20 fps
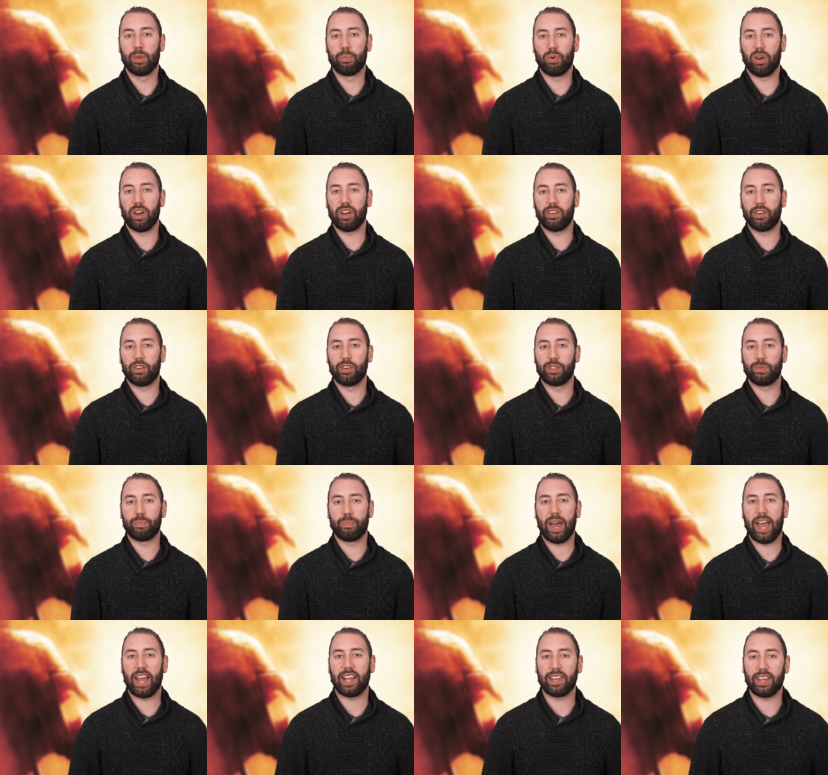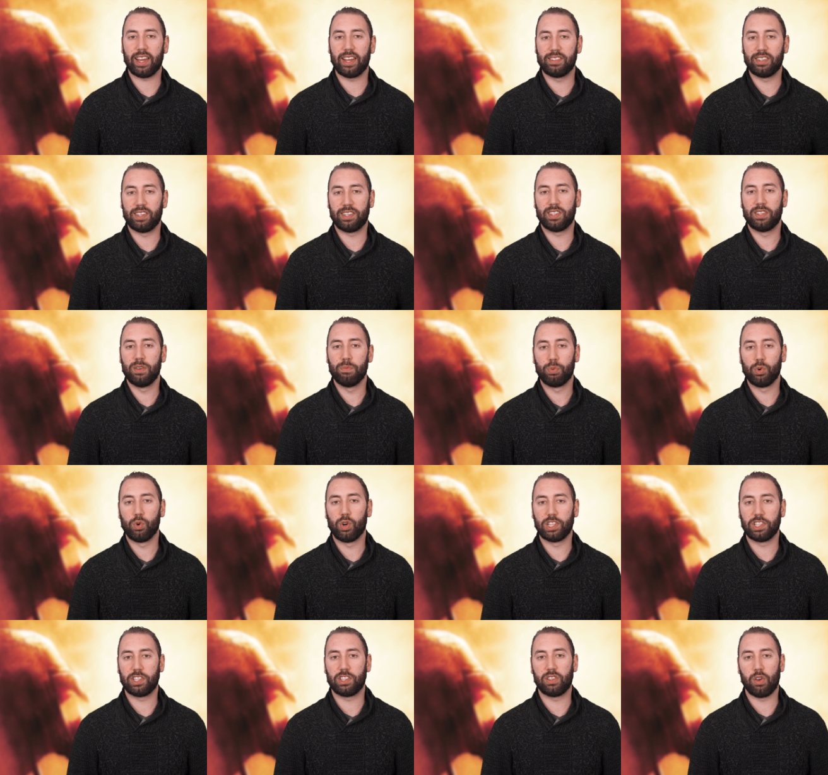The predator is back as a simple
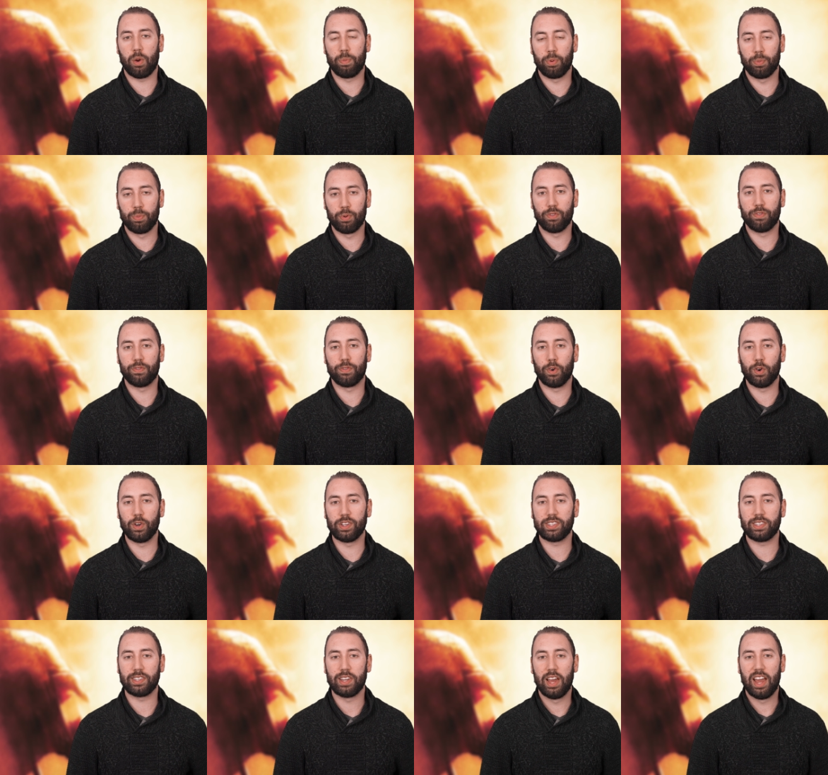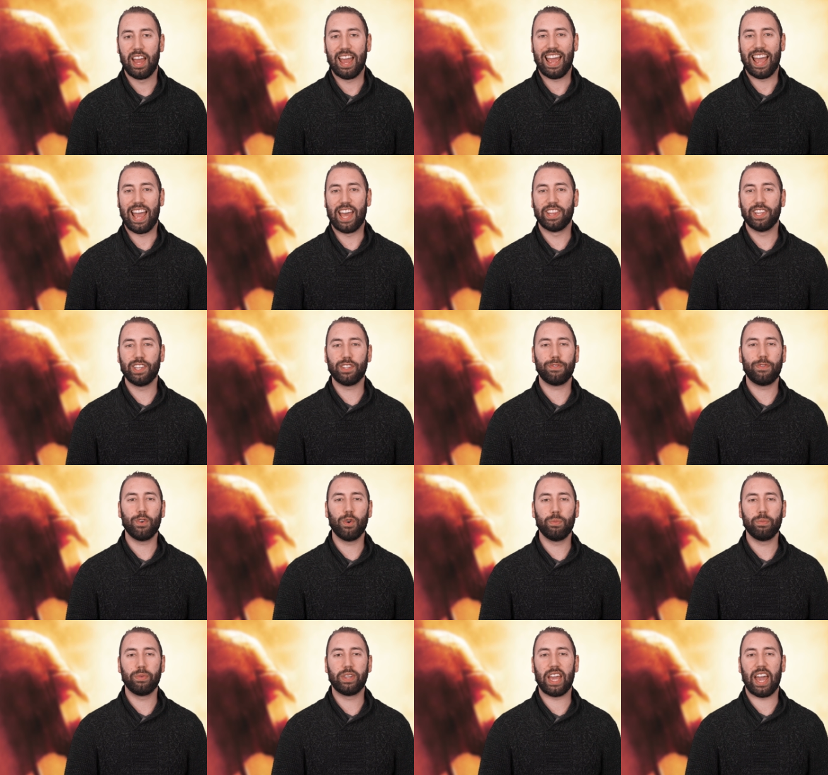unstoppable force and this
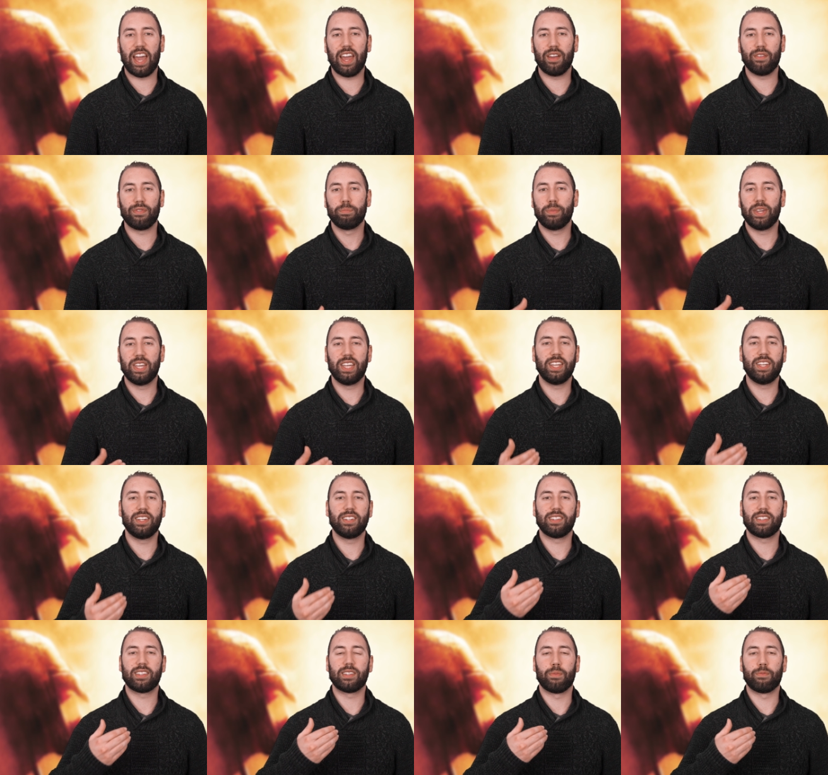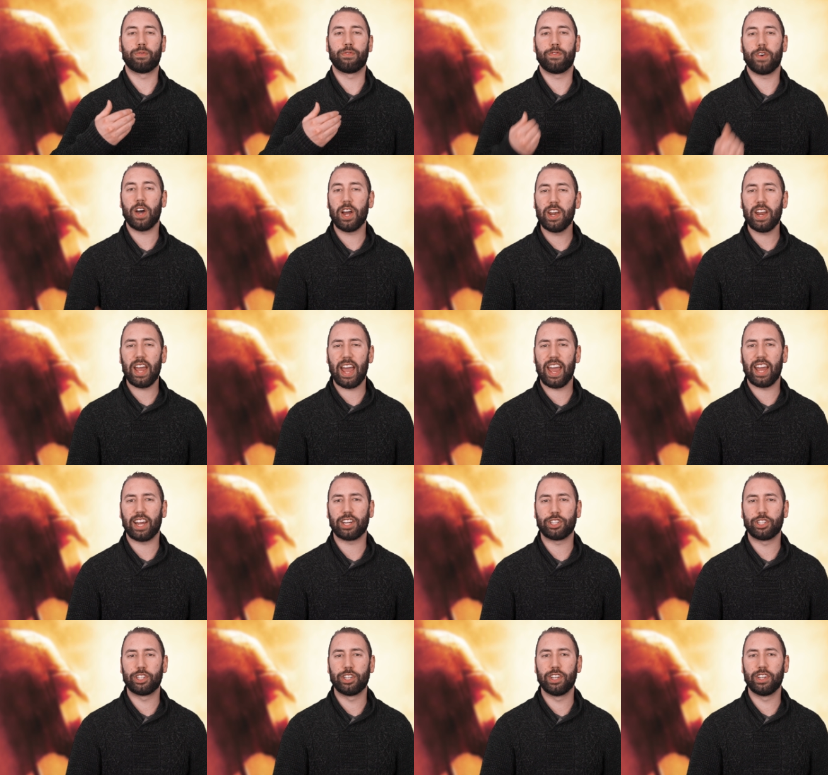film gave me some fun
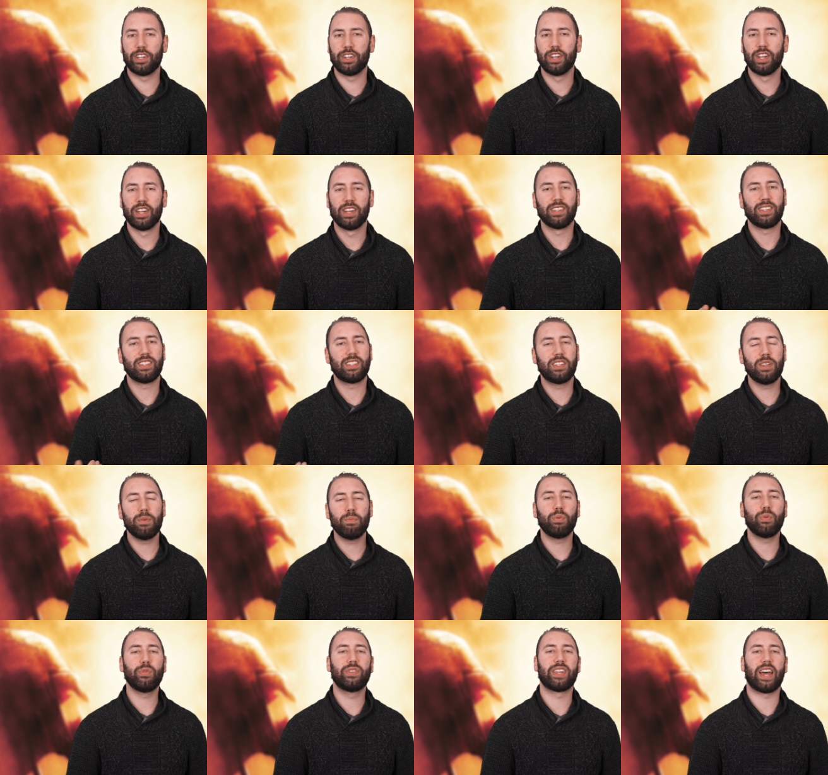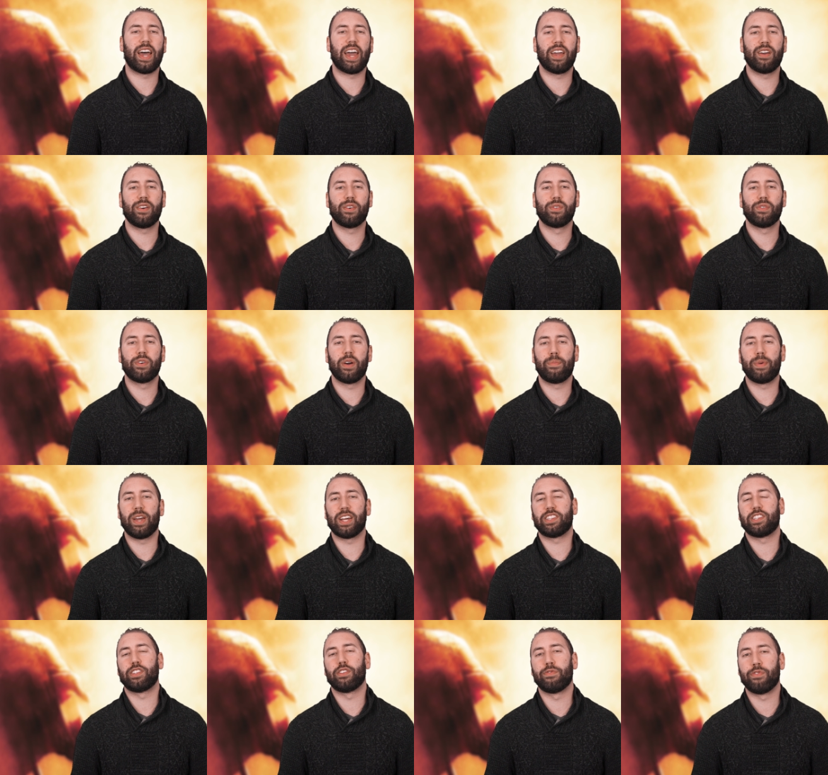action, simple tale
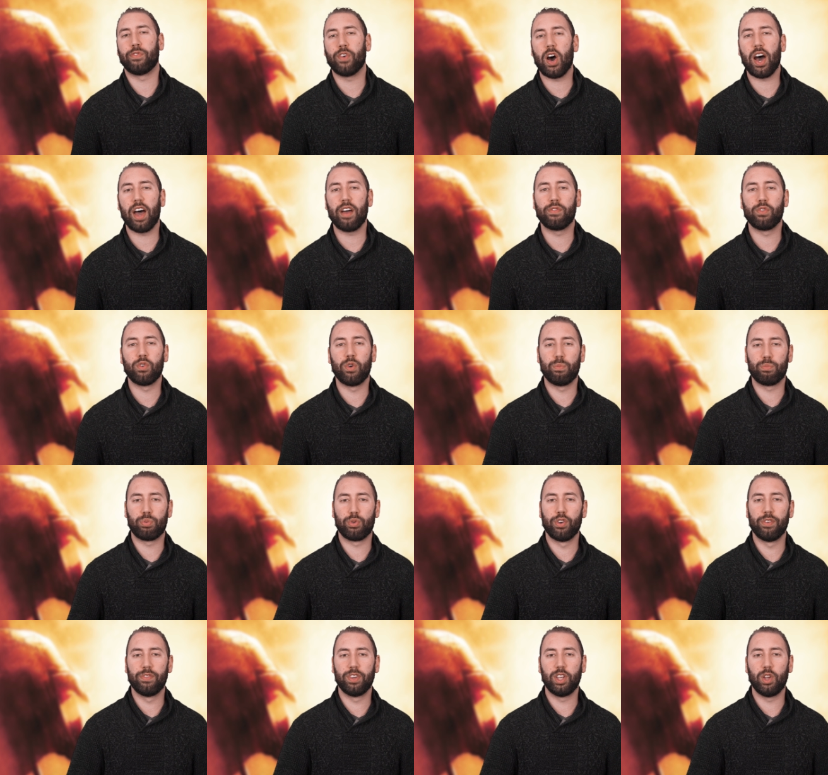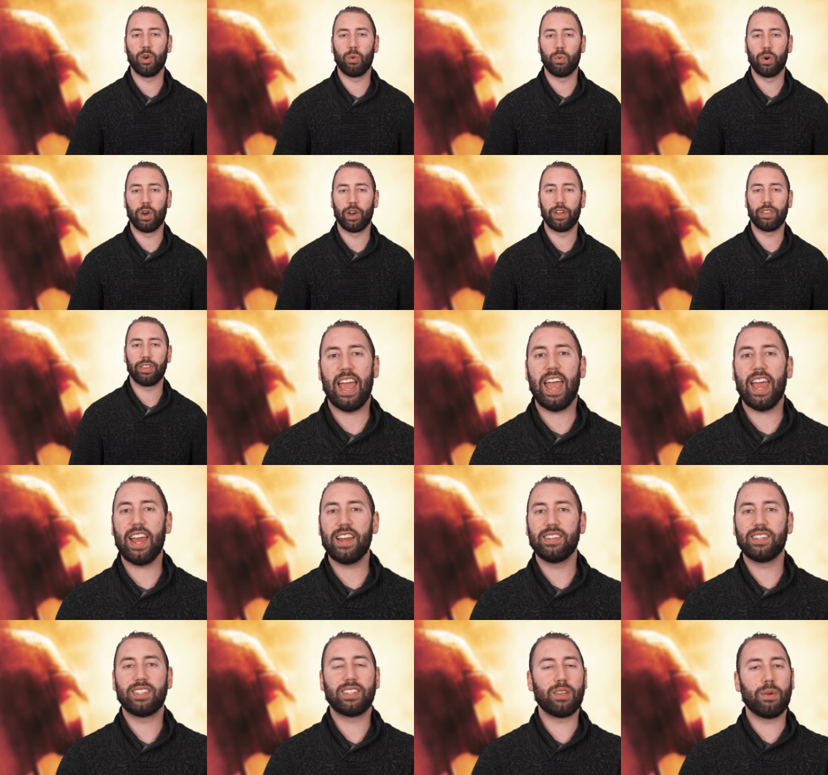about survival, improving your worth,
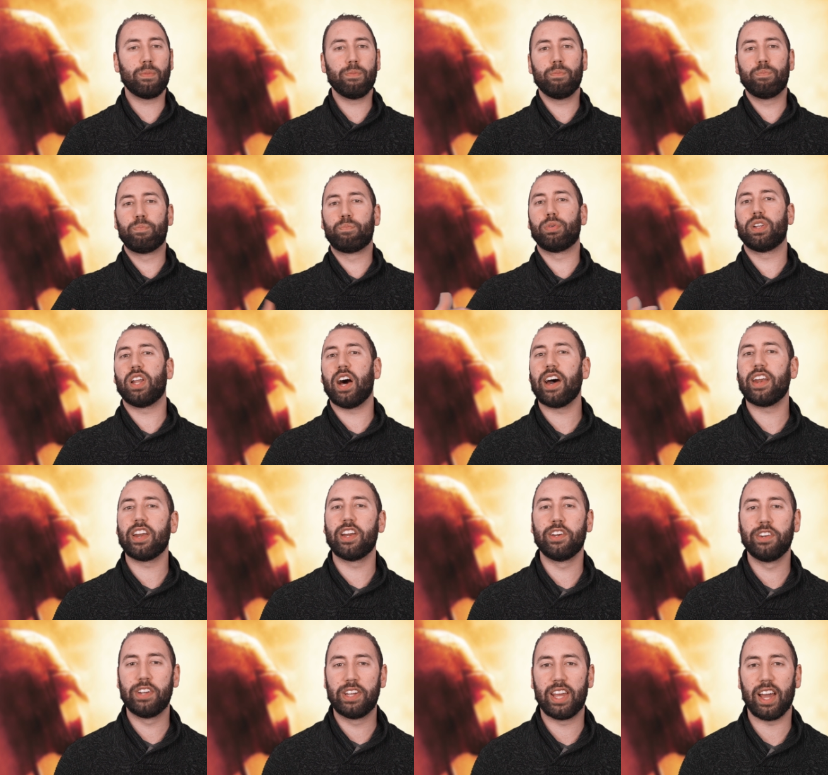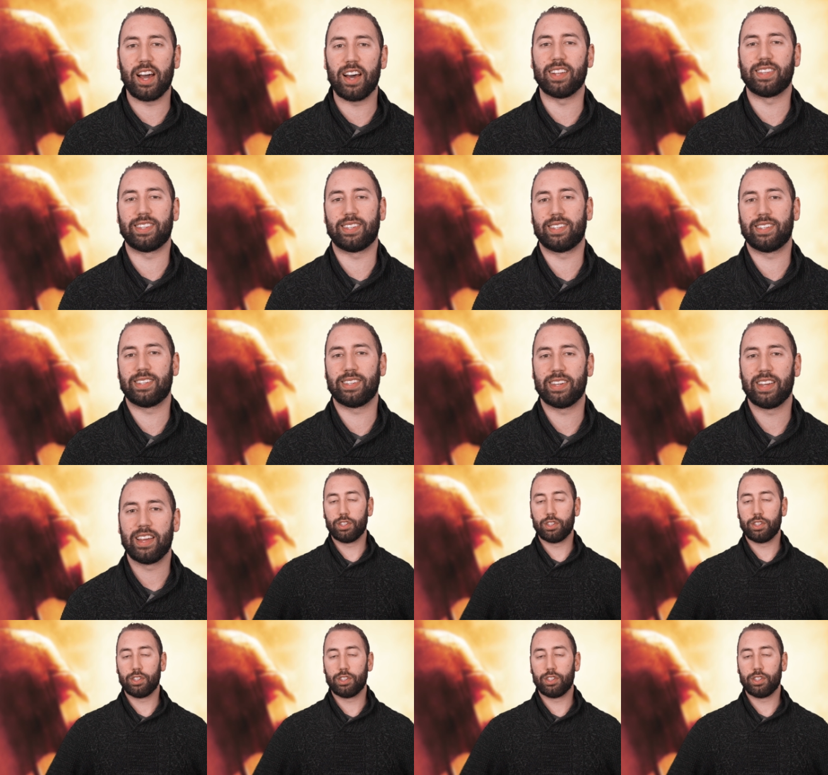and some blood and guts.